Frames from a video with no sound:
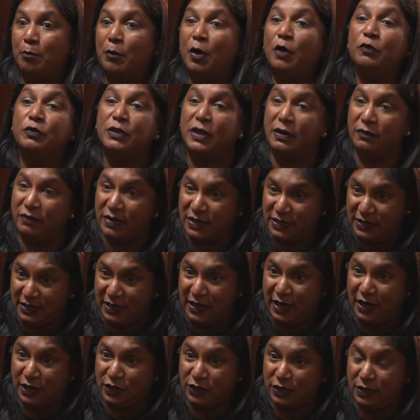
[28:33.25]
of the
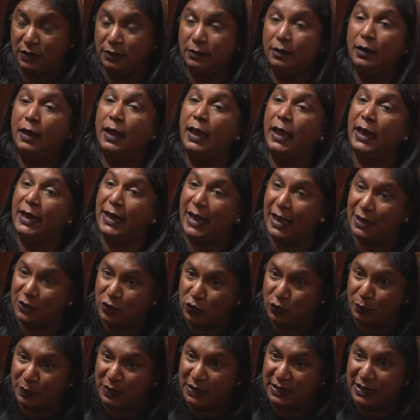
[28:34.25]
investigation, it has
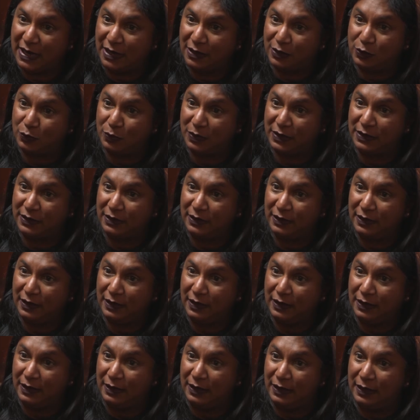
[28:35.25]
to be dealt with,
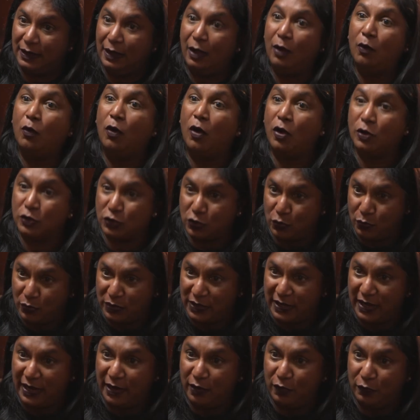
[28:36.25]
also
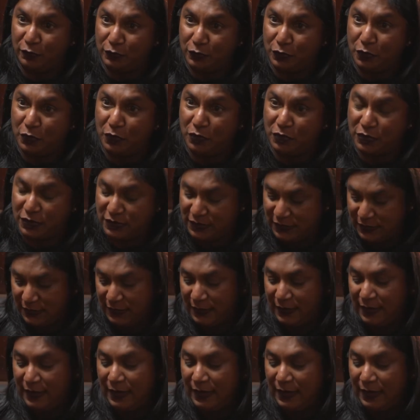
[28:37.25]
with the head of the Hawks.